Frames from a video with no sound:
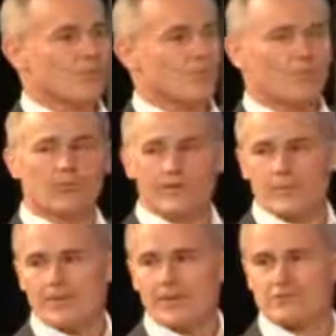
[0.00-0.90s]
We're in a
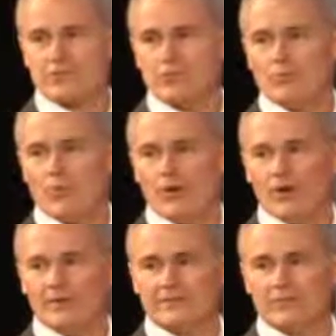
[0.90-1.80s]
perpetual
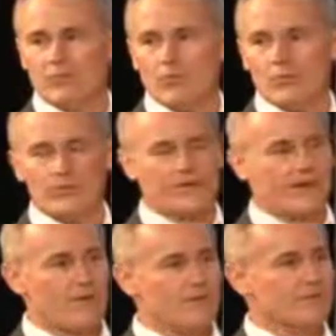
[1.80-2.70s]
war, a war
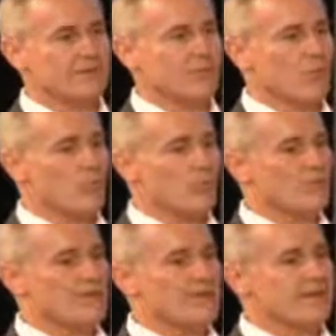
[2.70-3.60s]
without and a war
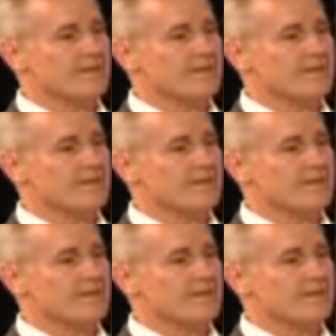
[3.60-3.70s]
within.